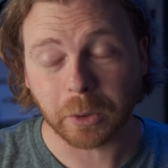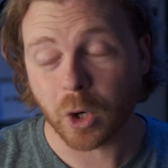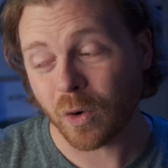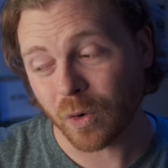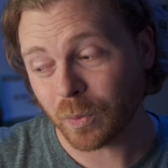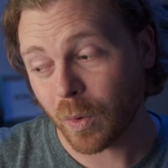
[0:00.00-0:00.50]

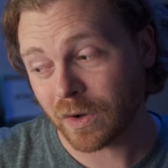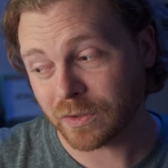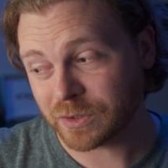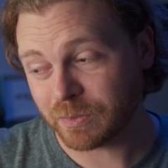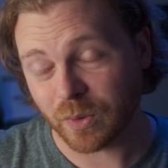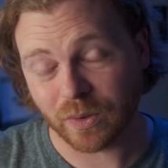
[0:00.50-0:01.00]
cold water
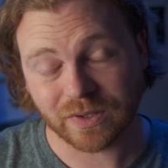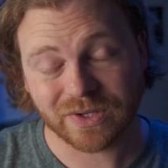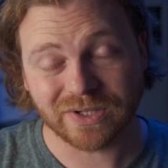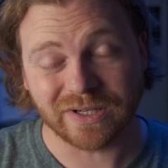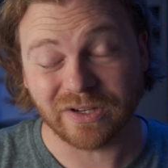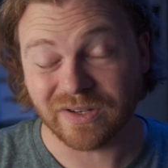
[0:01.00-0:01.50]

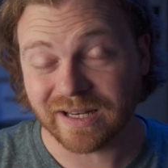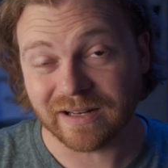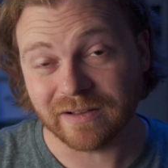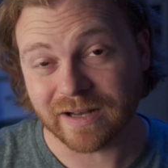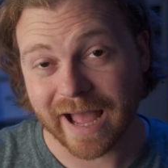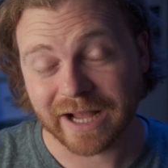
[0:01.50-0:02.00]
sports and you need a
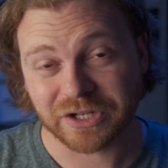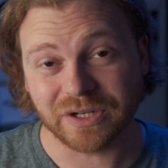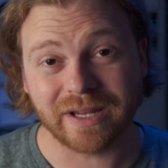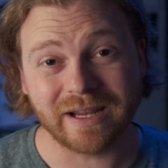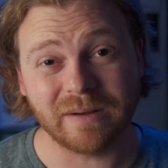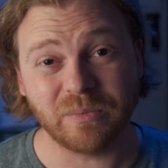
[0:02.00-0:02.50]
good
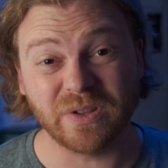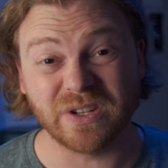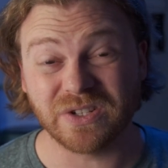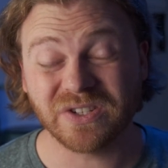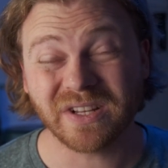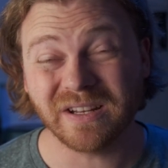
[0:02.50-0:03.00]
action camera
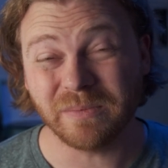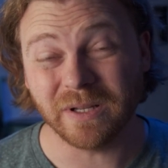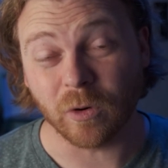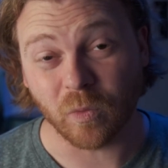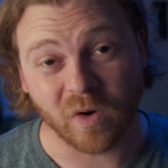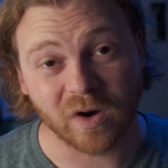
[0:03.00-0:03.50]
that's just gonna be
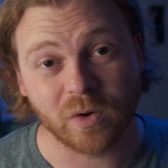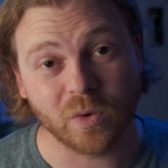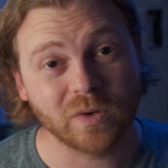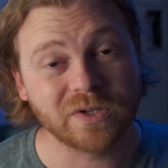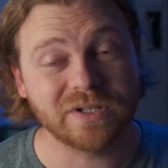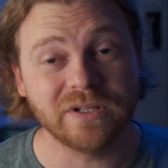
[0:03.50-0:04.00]
a
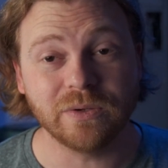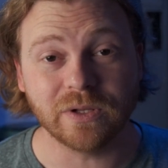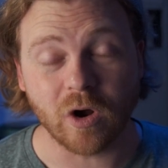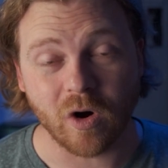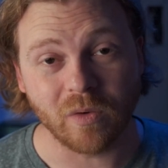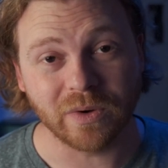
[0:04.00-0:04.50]
workhorse that you
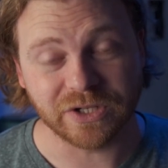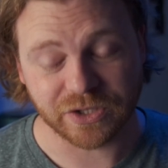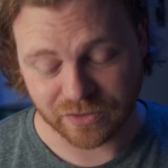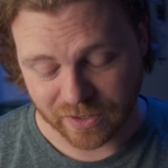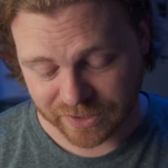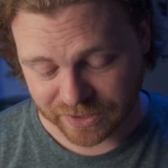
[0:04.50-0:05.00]
can always
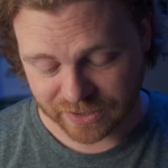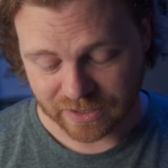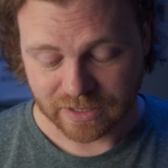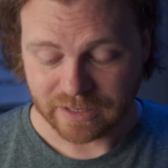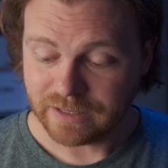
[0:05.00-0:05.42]
trust,